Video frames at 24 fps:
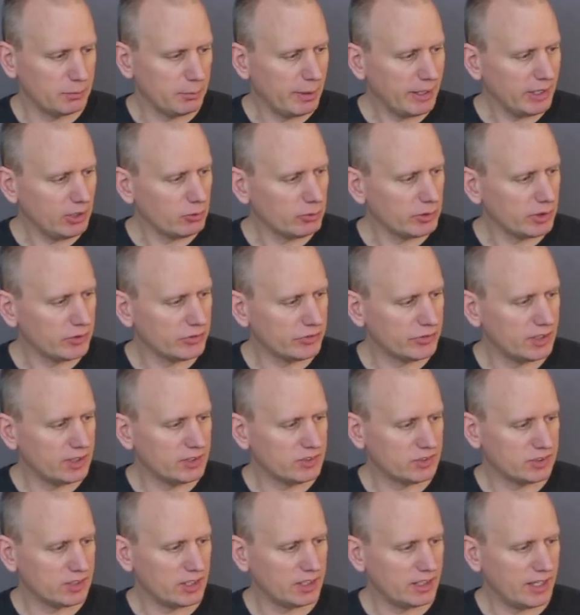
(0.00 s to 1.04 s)
The metal reel
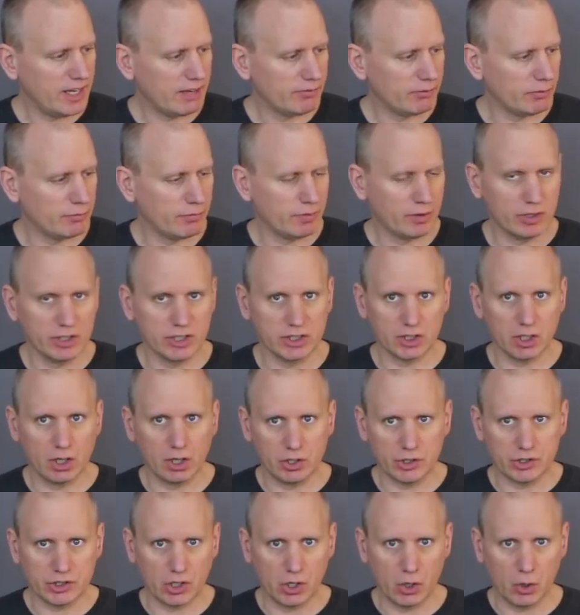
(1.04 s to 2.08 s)
seats tend to have a very
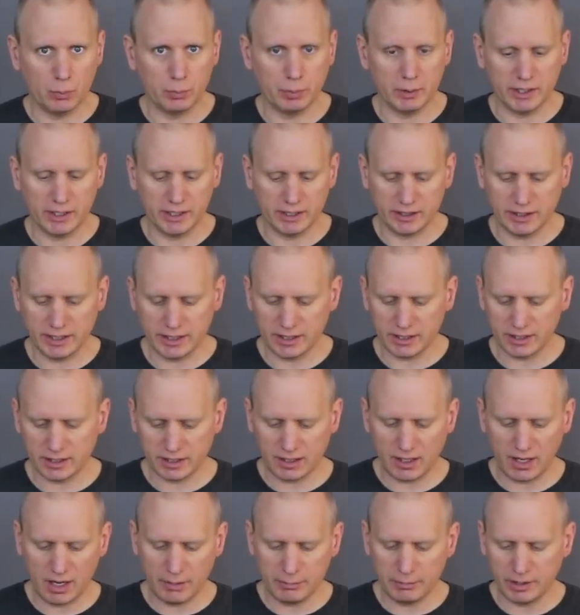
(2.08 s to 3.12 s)
large opening, and they can
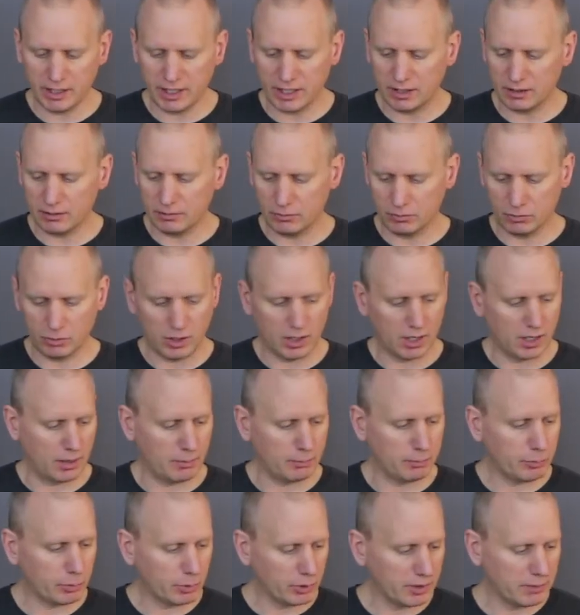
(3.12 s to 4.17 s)
accommodate
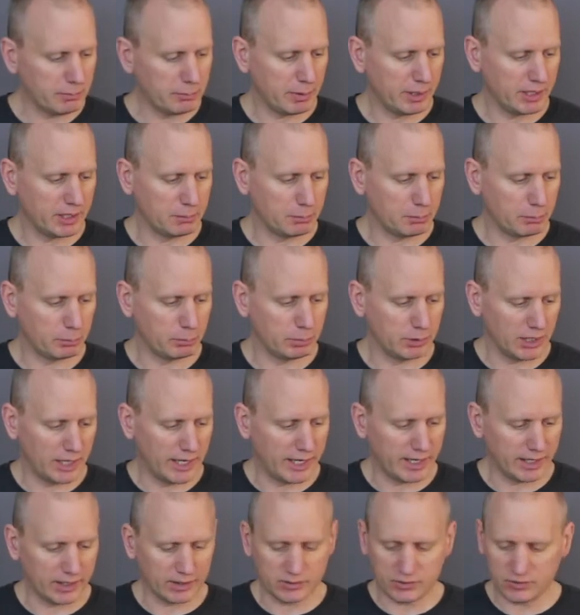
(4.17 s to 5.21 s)
pretty big
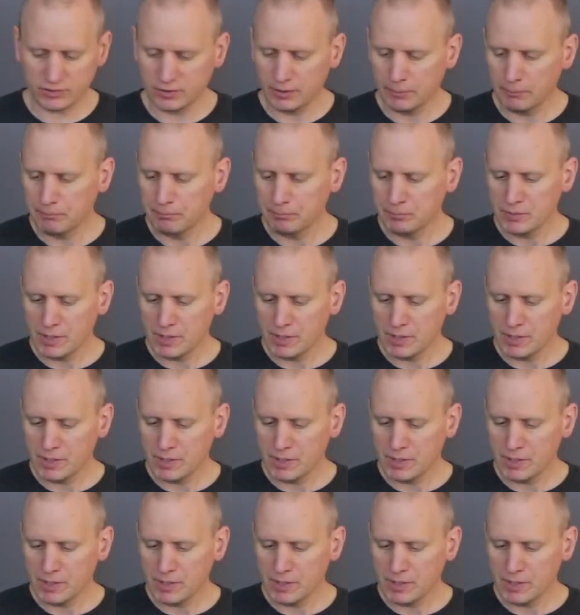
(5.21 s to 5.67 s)
blanks.